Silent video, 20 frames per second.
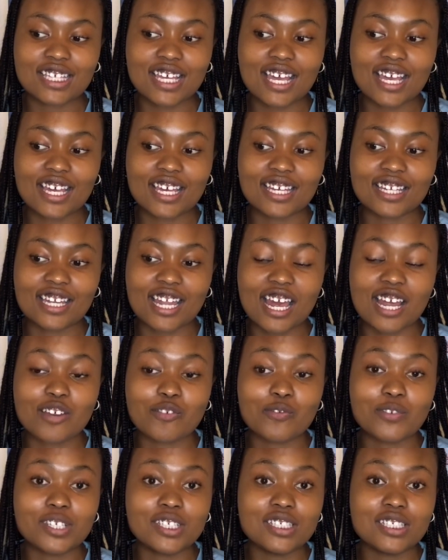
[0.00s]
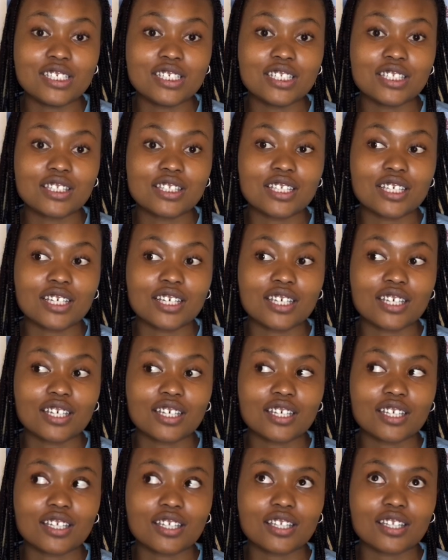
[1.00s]
And I really didn't think
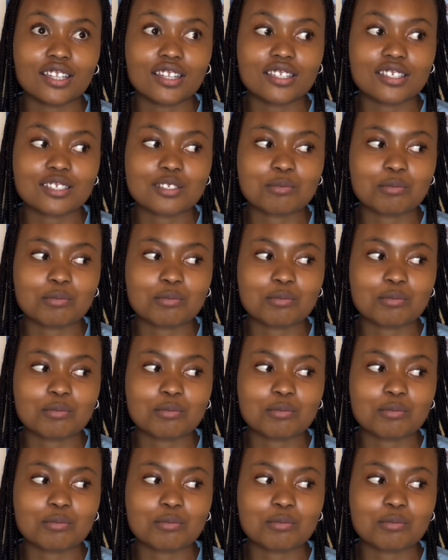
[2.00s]
this